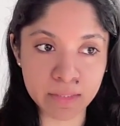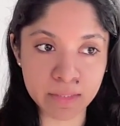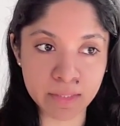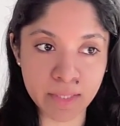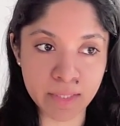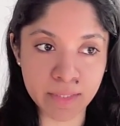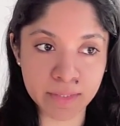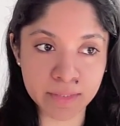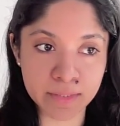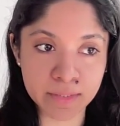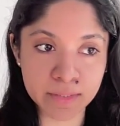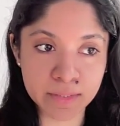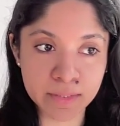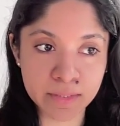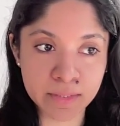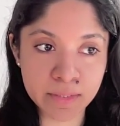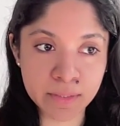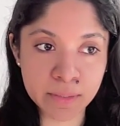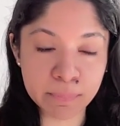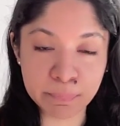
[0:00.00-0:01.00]
like
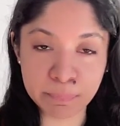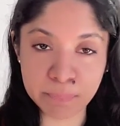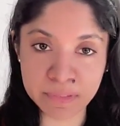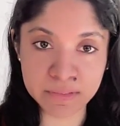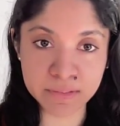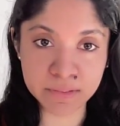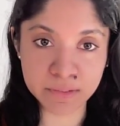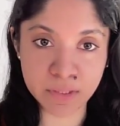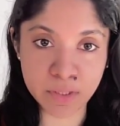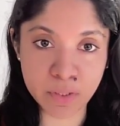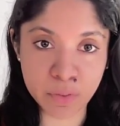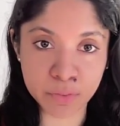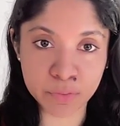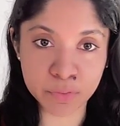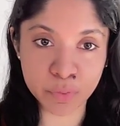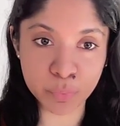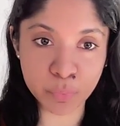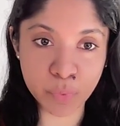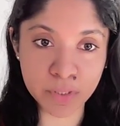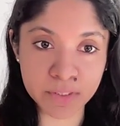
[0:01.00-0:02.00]
missed out.
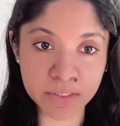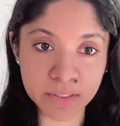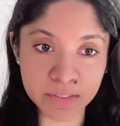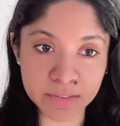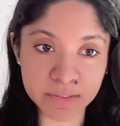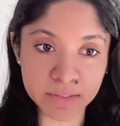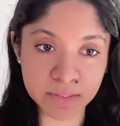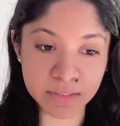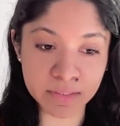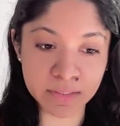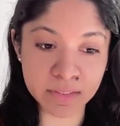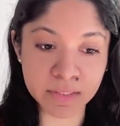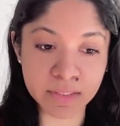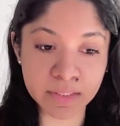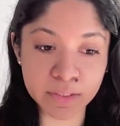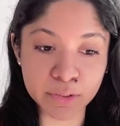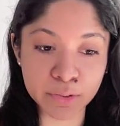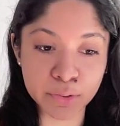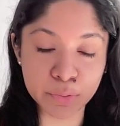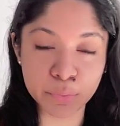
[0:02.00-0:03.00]
So what is the
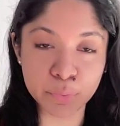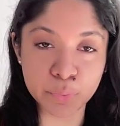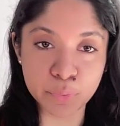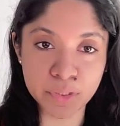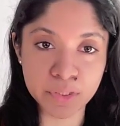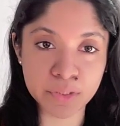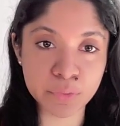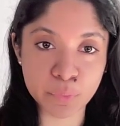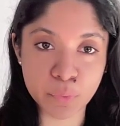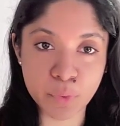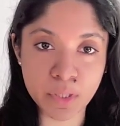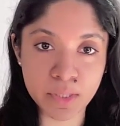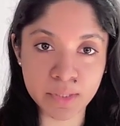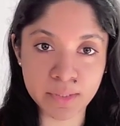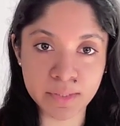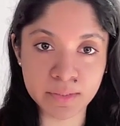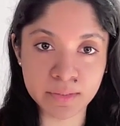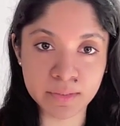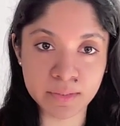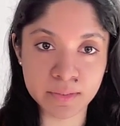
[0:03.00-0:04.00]
need you
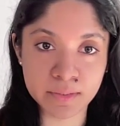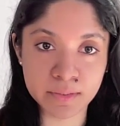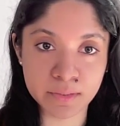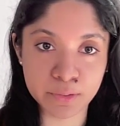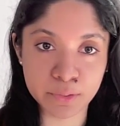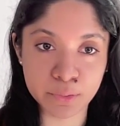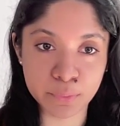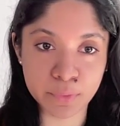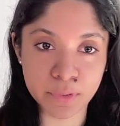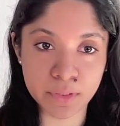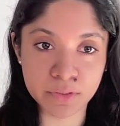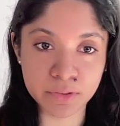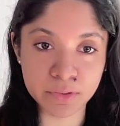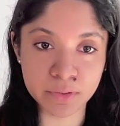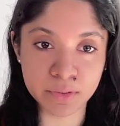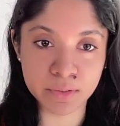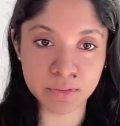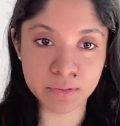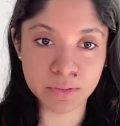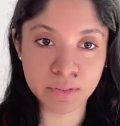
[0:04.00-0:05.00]
required in this
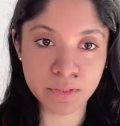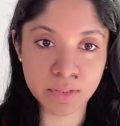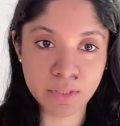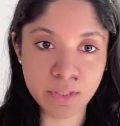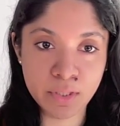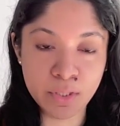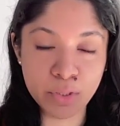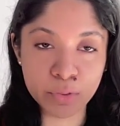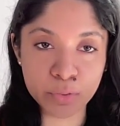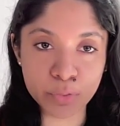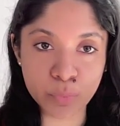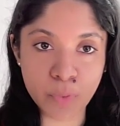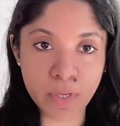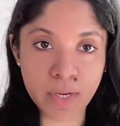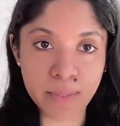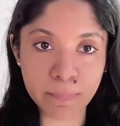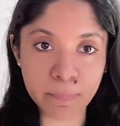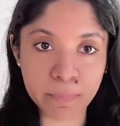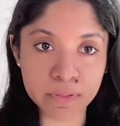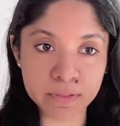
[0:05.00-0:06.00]
situation? So what
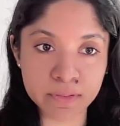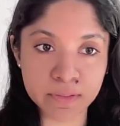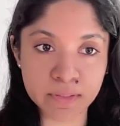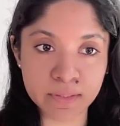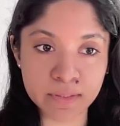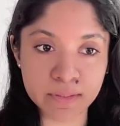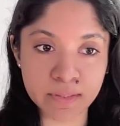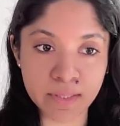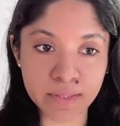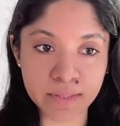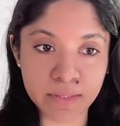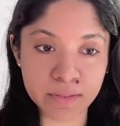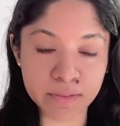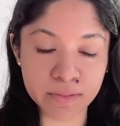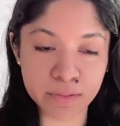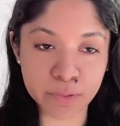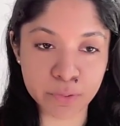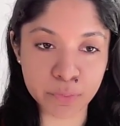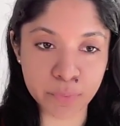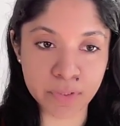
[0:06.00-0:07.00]
happens is like in a
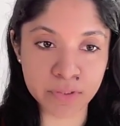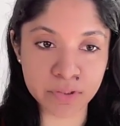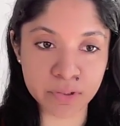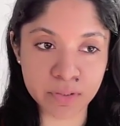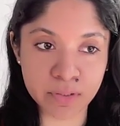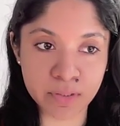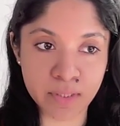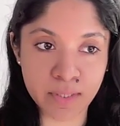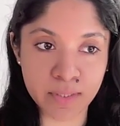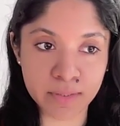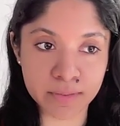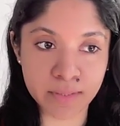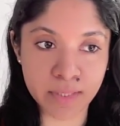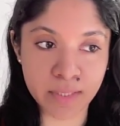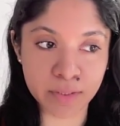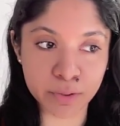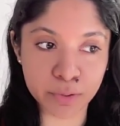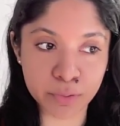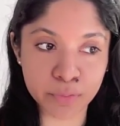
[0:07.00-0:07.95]
situation like that,